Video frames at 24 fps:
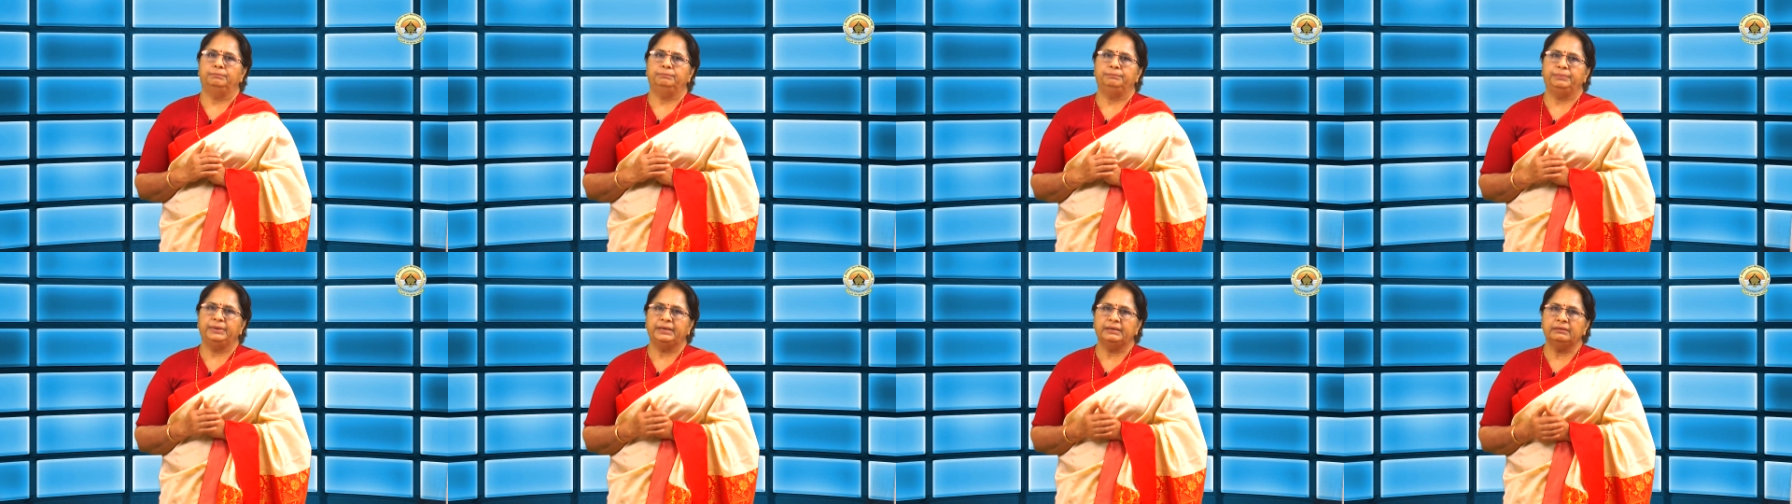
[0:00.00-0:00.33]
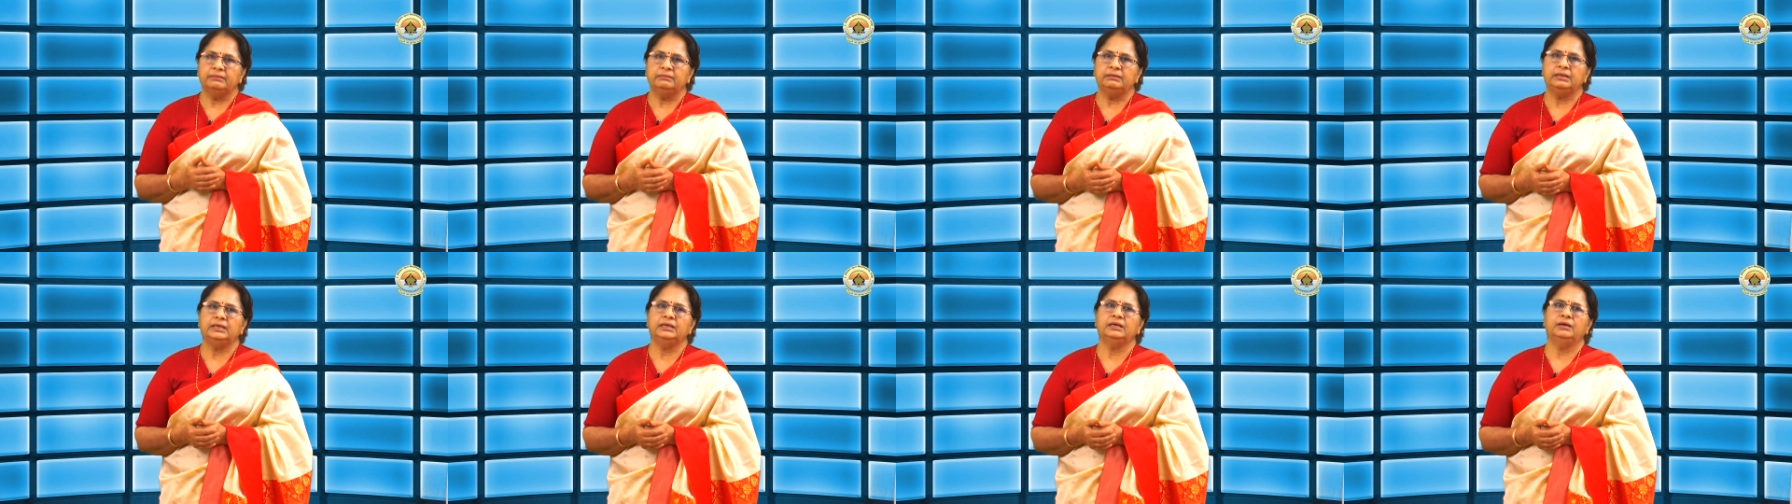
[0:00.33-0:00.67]

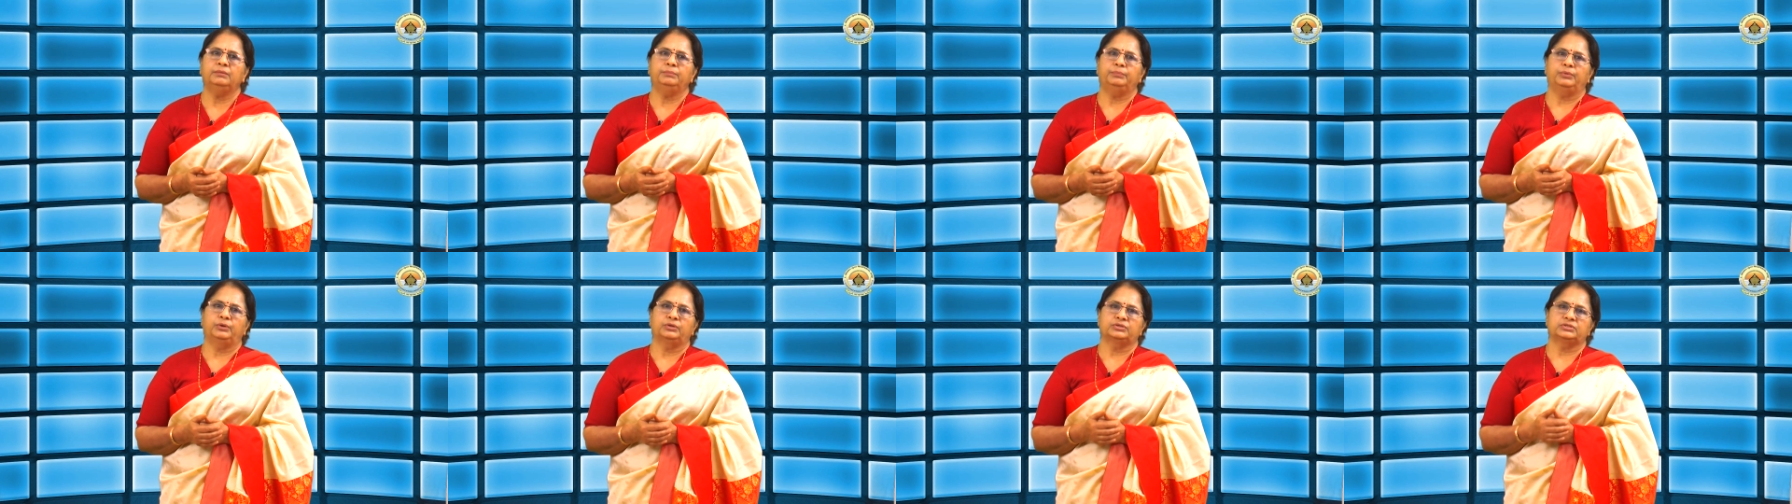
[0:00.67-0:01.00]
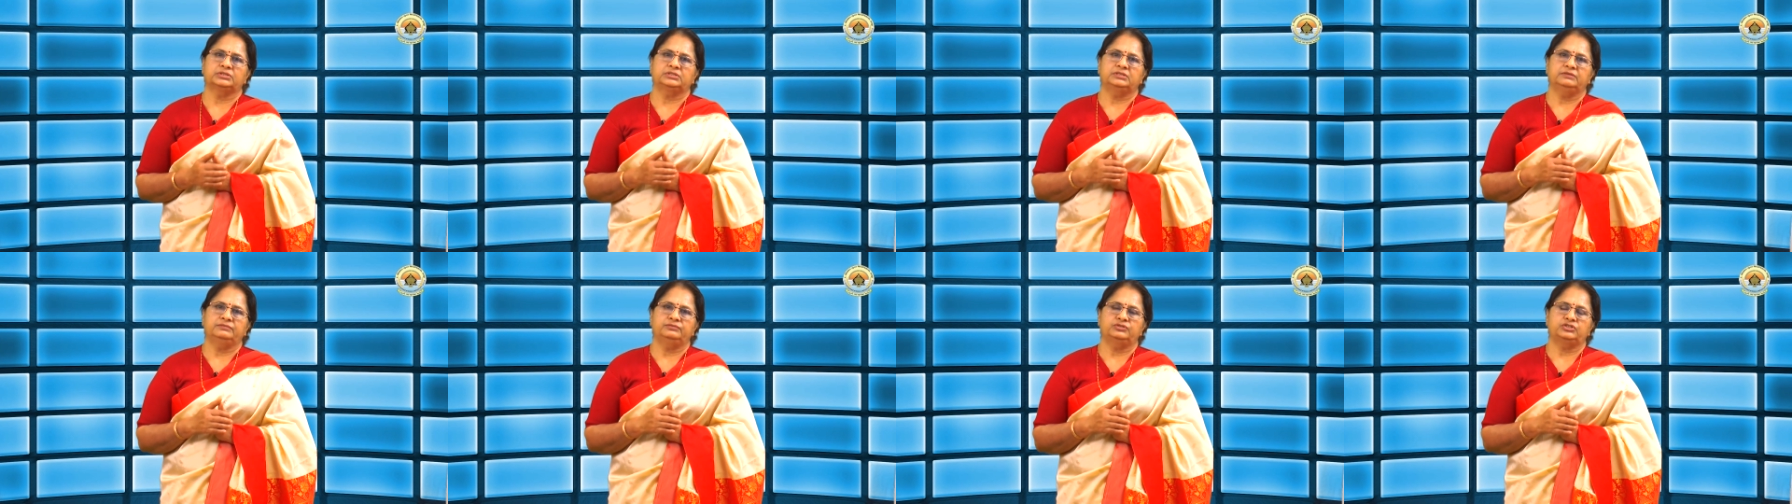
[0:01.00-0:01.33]
pairing a
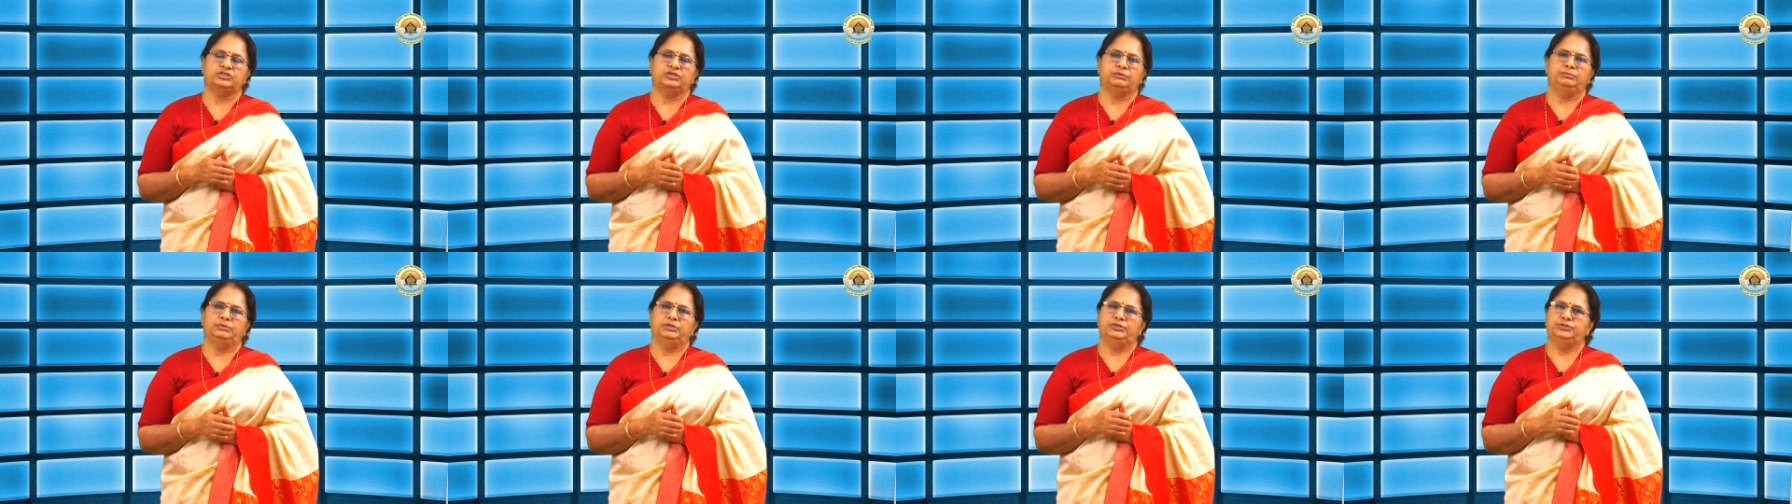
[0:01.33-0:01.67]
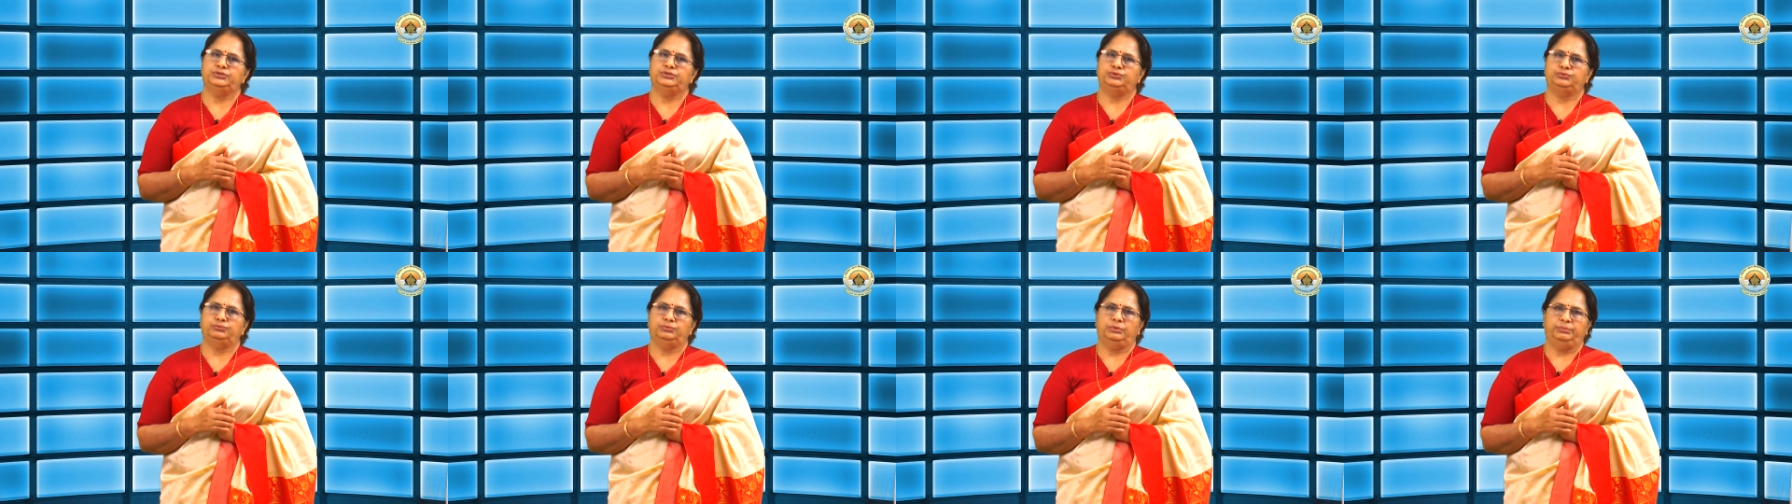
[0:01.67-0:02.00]
positive
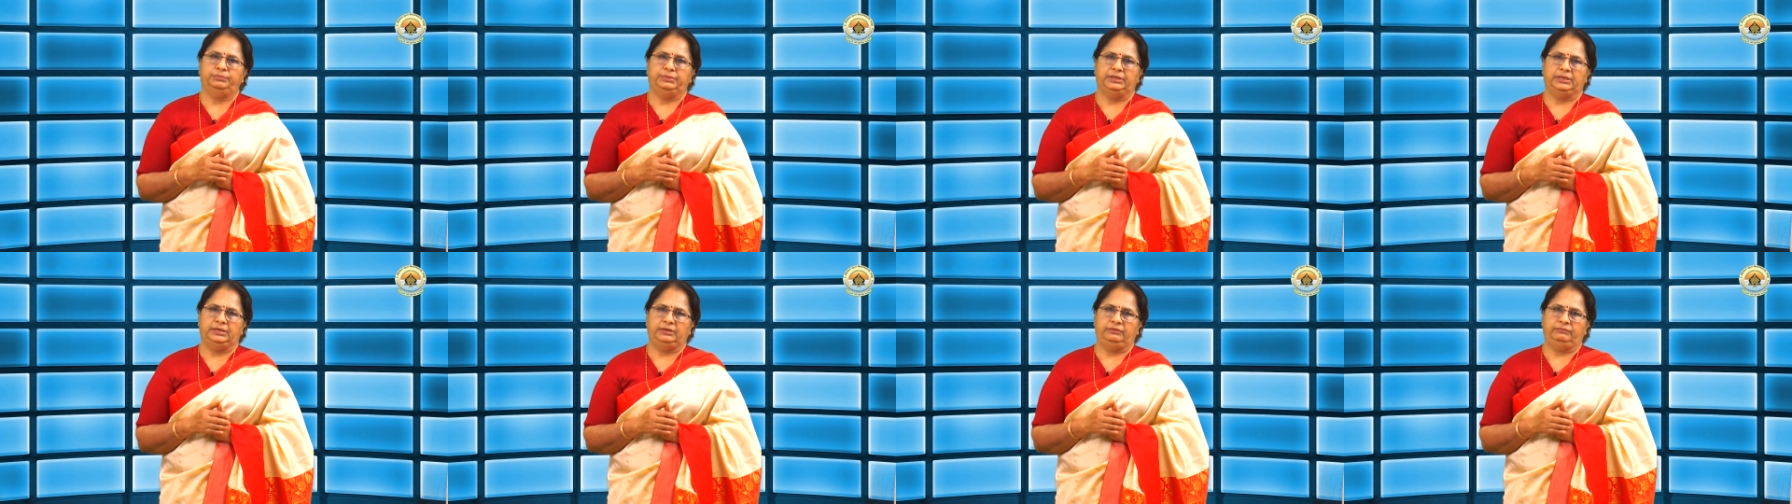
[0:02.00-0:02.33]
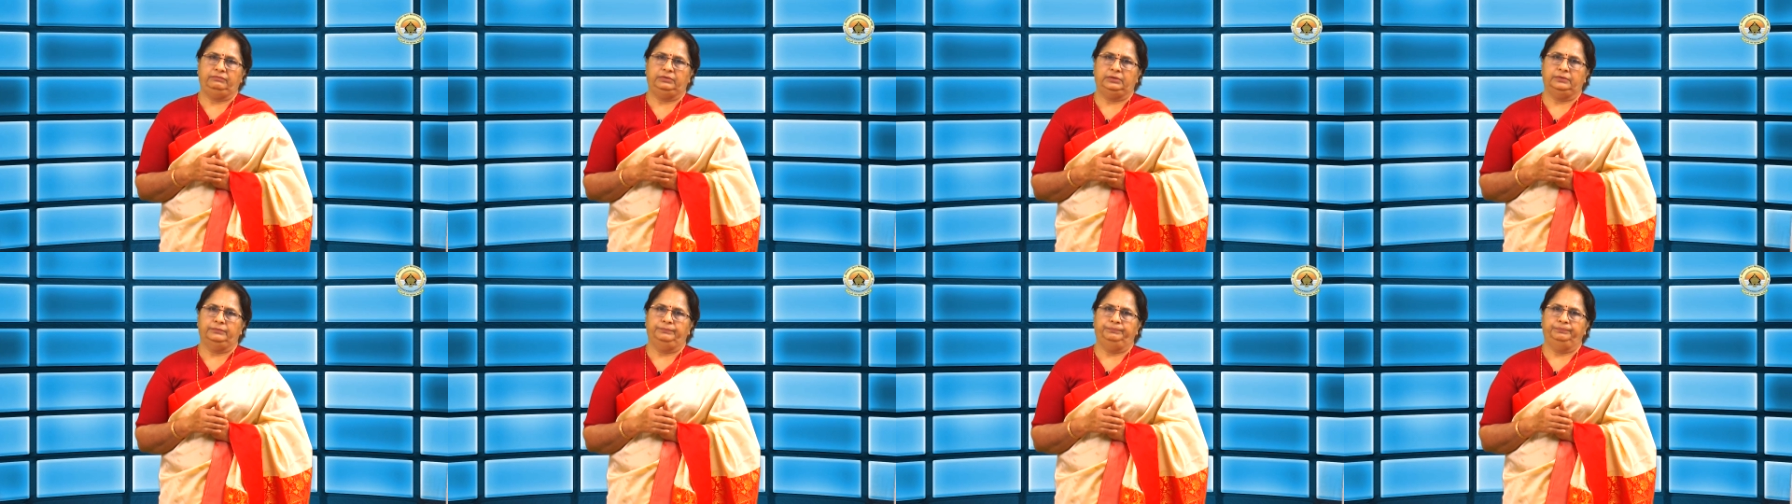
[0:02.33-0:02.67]
stimulus to a
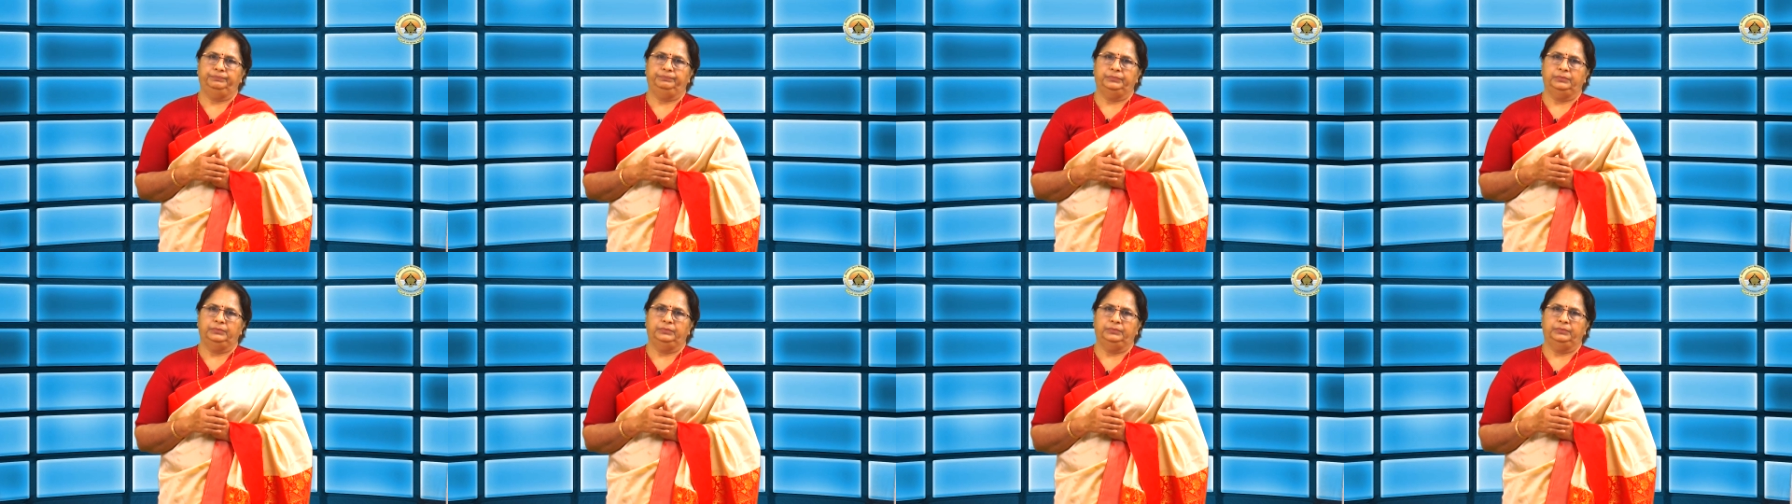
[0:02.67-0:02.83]
behavior.